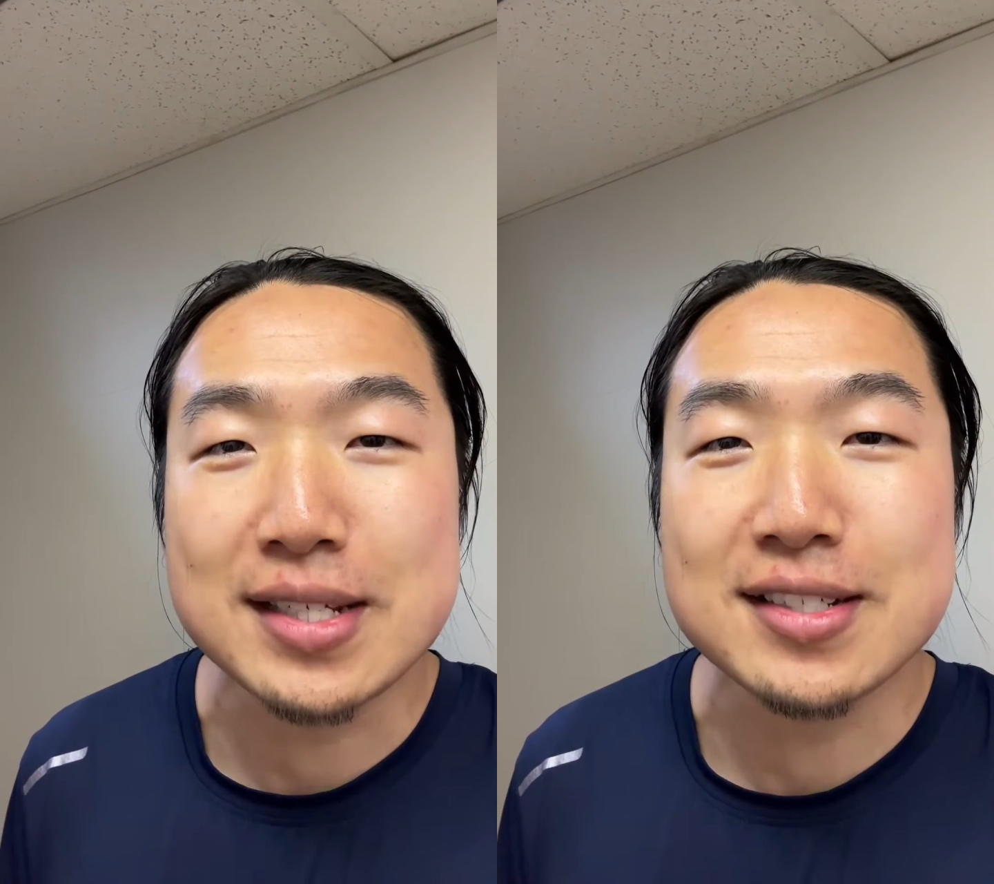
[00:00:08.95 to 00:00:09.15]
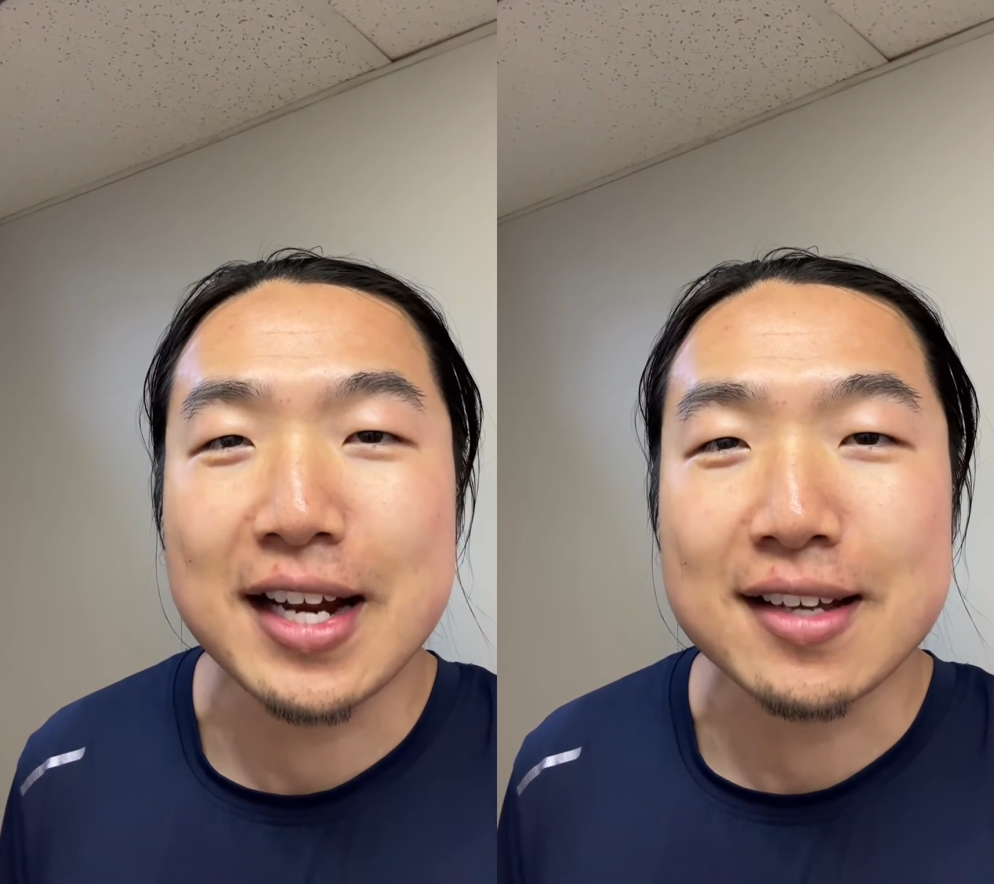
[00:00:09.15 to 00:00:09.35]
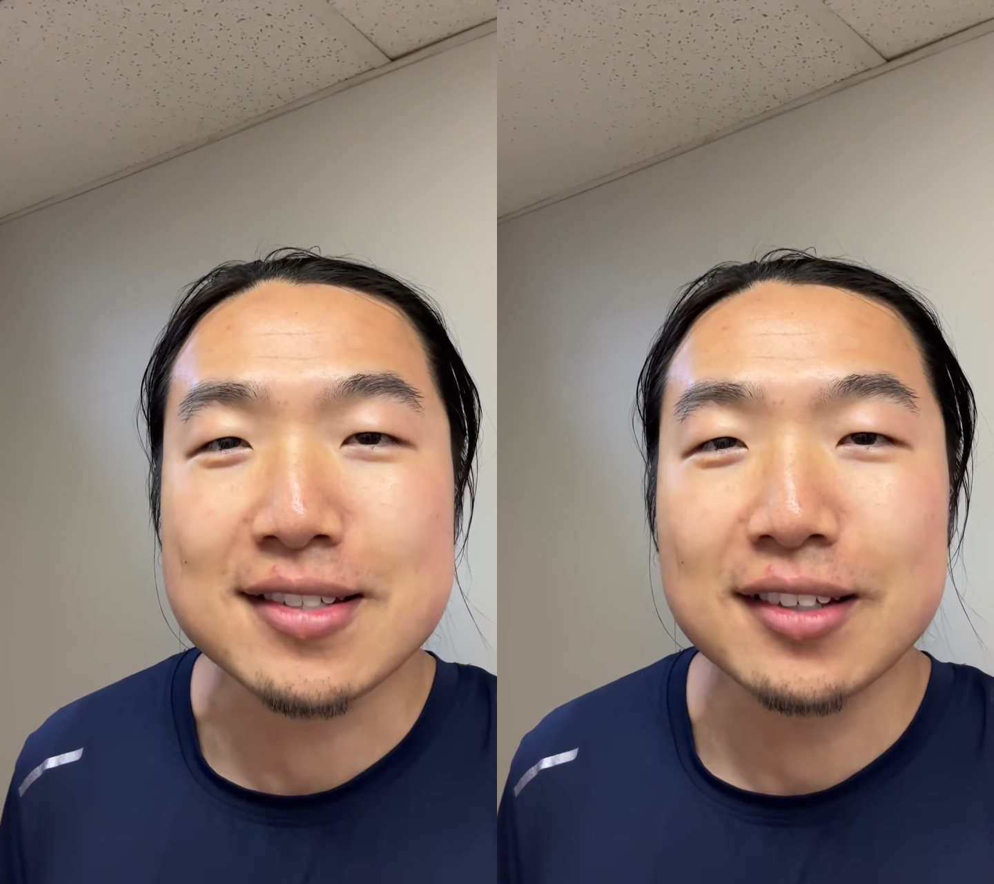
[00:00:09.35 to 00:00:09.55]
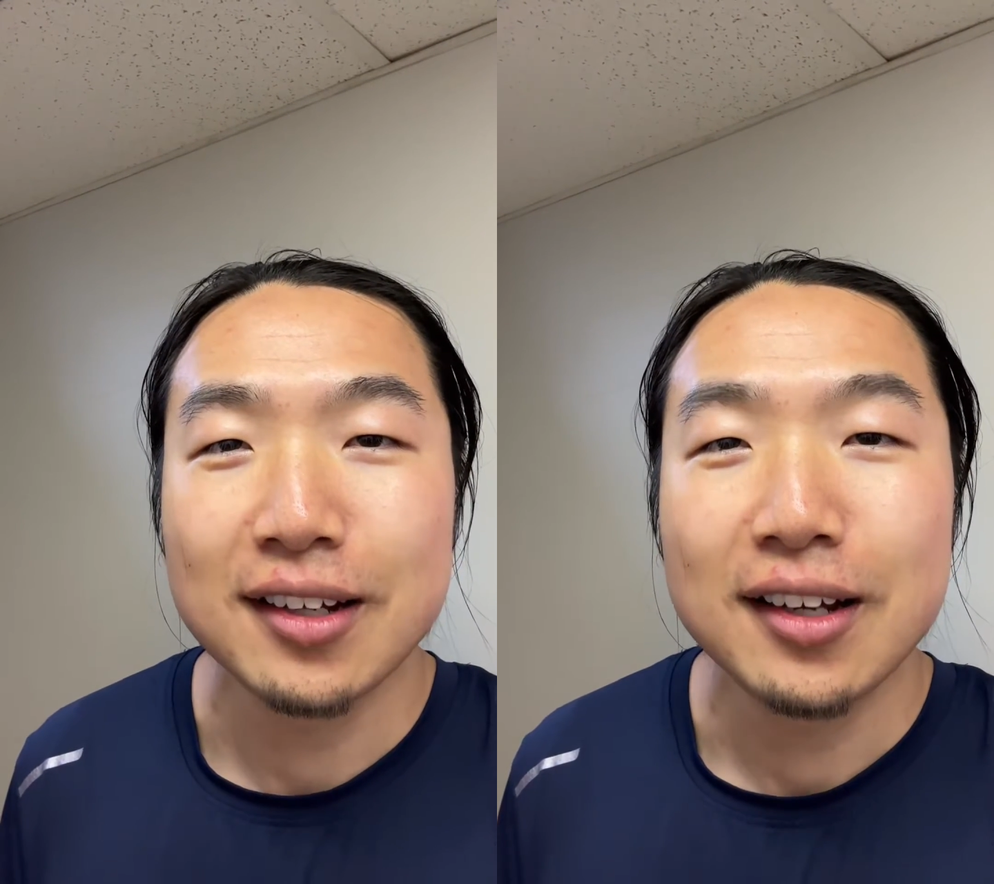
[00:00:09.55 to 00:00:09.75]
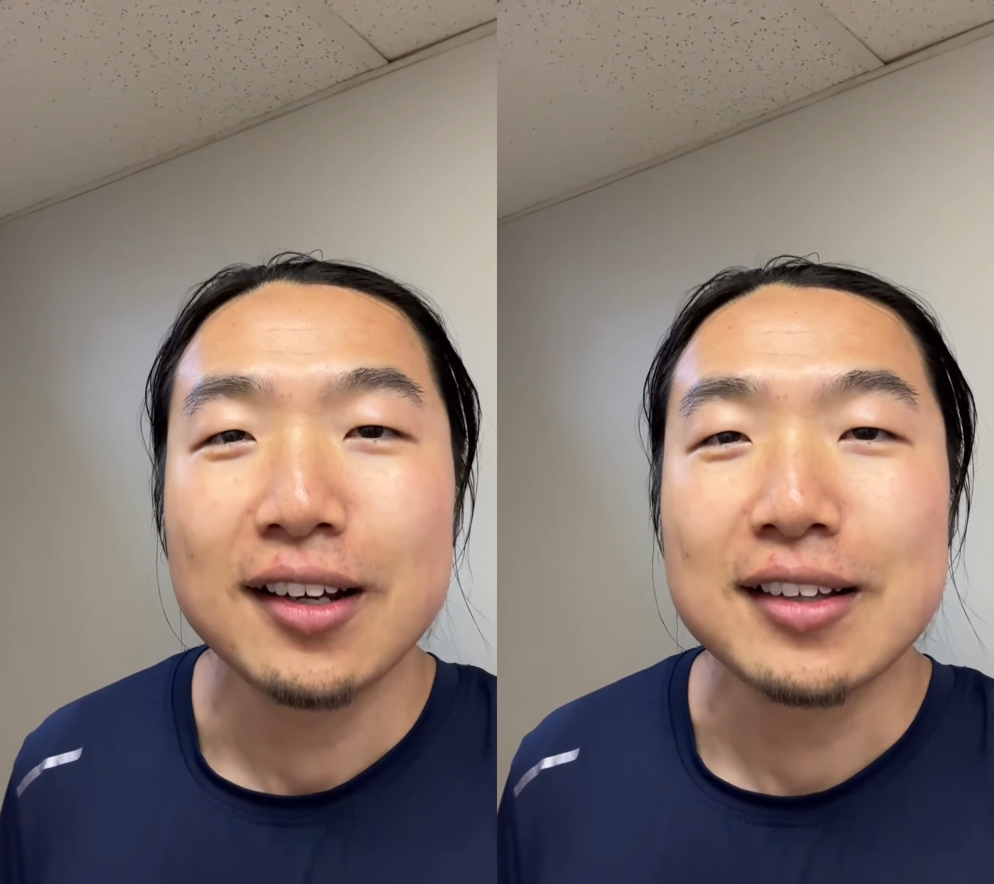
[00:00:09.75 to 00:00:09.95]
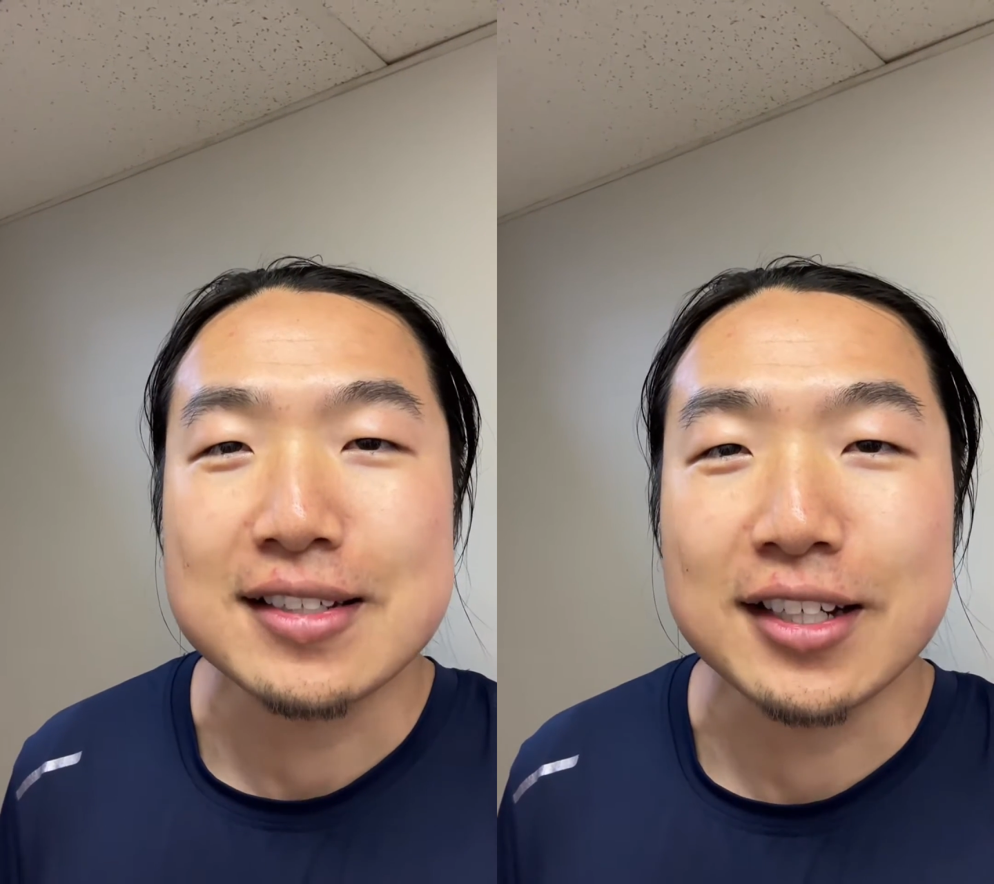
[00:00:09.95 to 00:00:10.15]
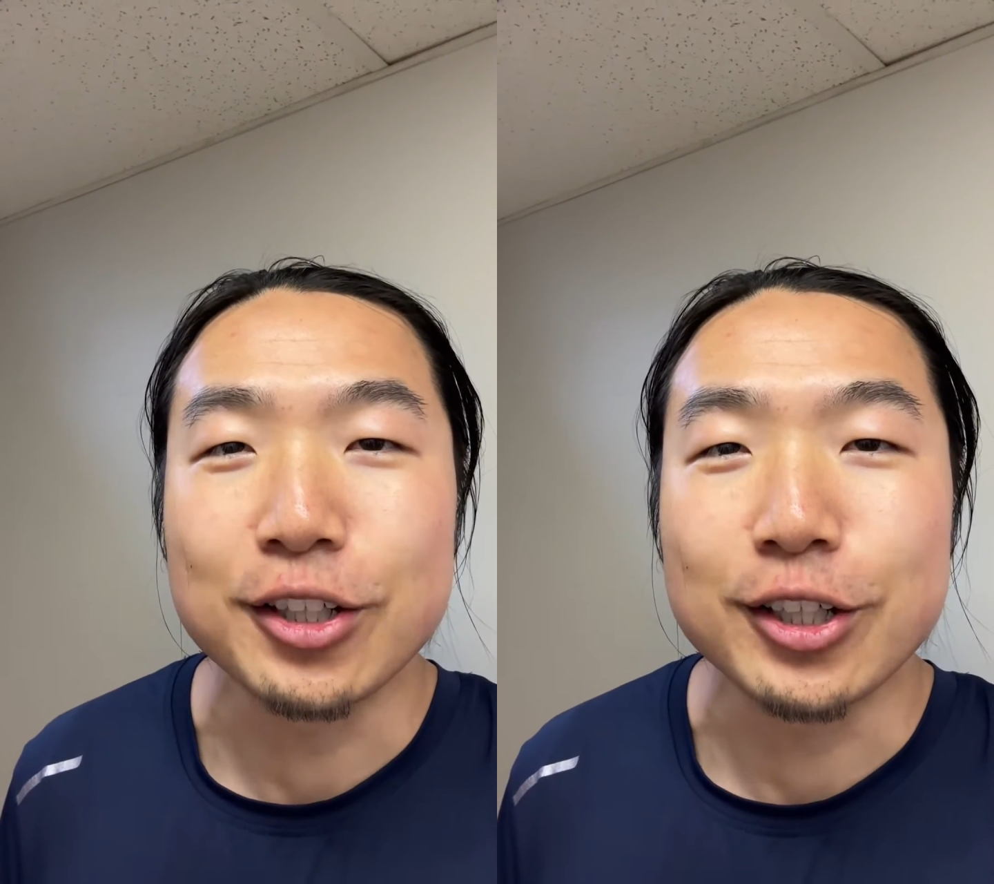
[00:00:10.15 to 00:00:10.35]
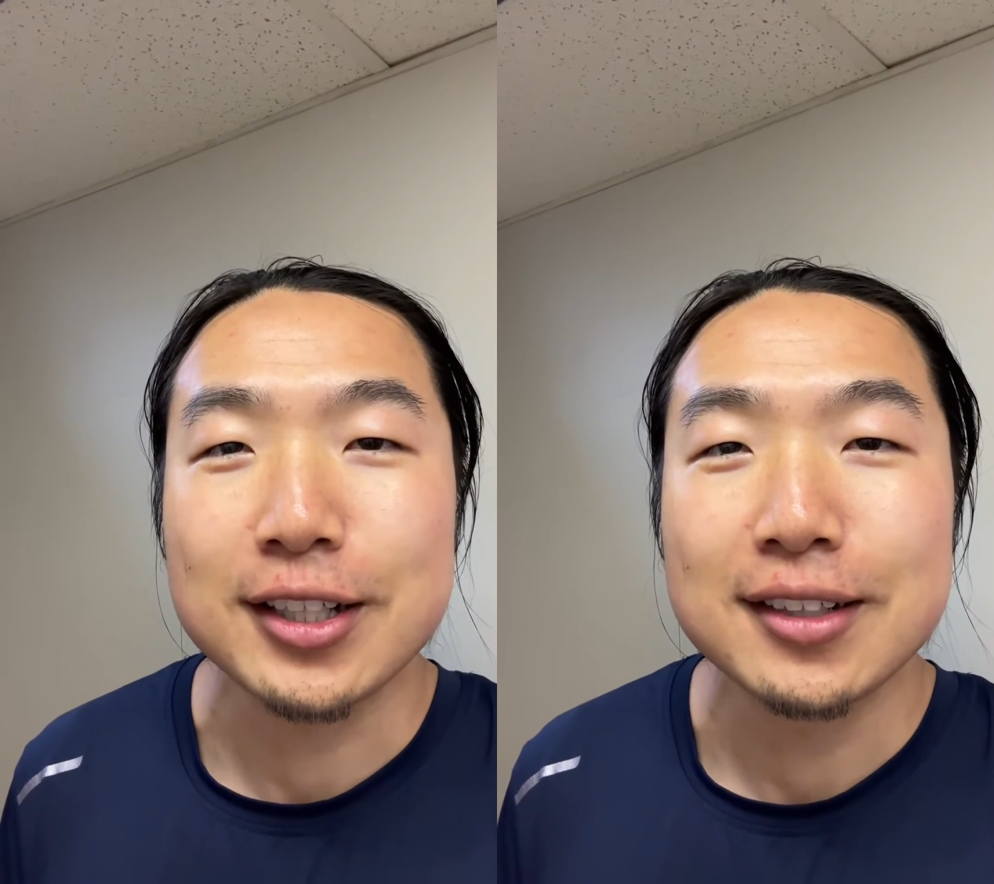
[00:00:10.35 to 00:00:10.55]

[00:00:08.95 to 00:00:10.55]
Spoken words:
chance. Let's take a look.